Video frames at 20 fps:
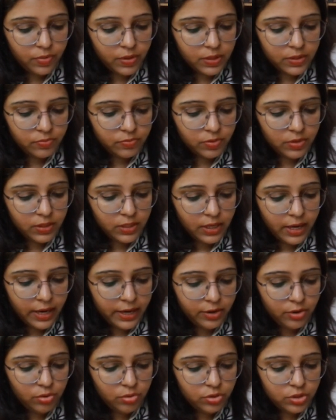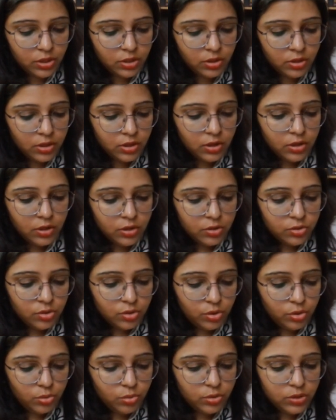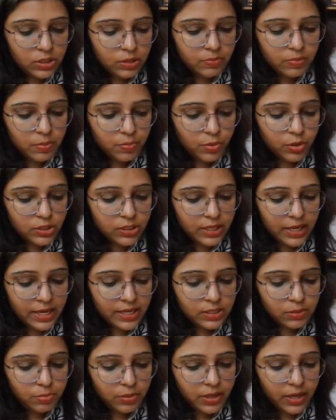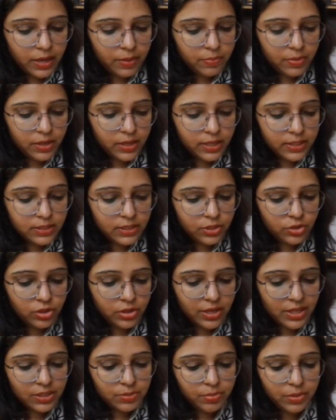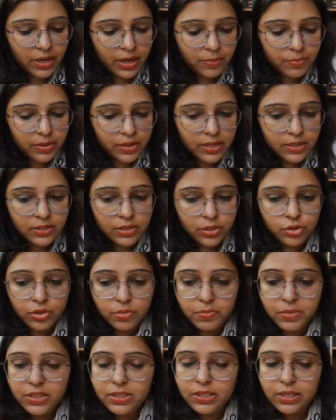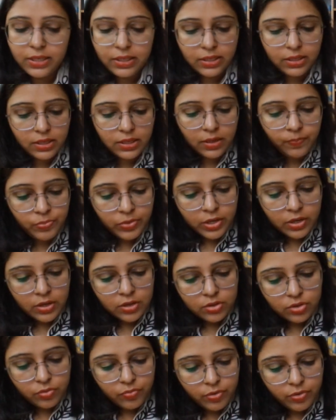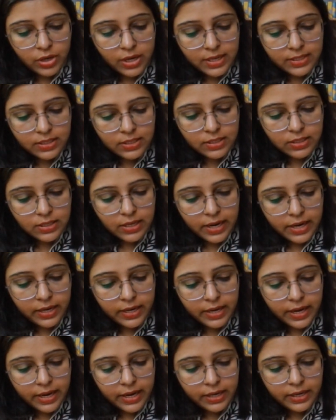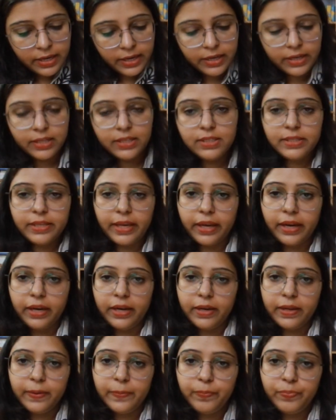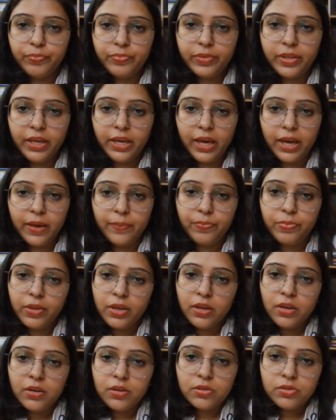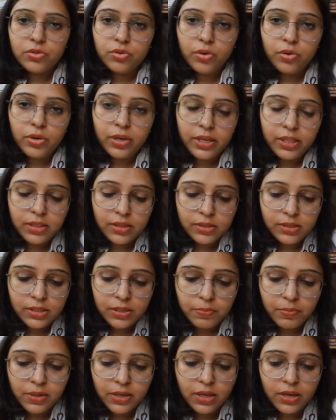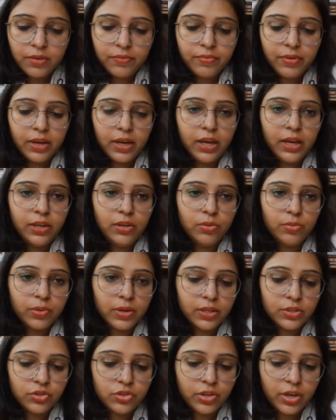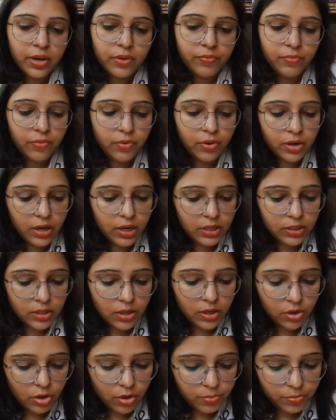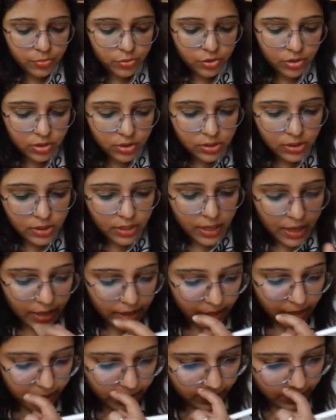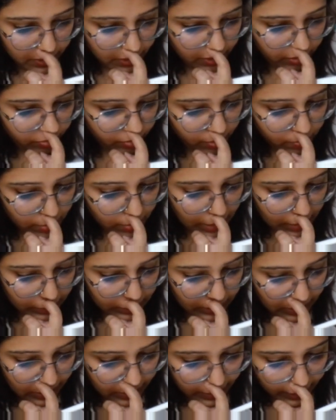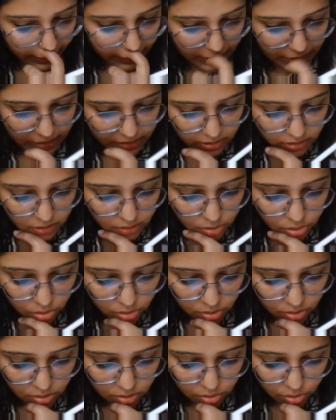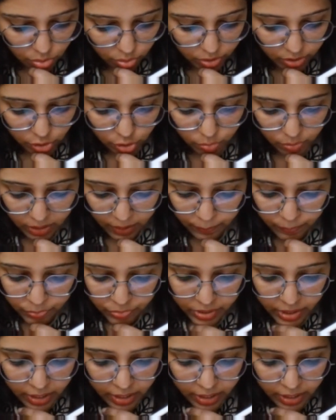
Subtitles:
is with the hydrogen. So 2 sigma bonds, sp hybridization. sp hybridization means linear. So for acetylide ion, it is second. Okay. So in this similar way, you can check for other options. And if I mark the correct answer, so this is going to be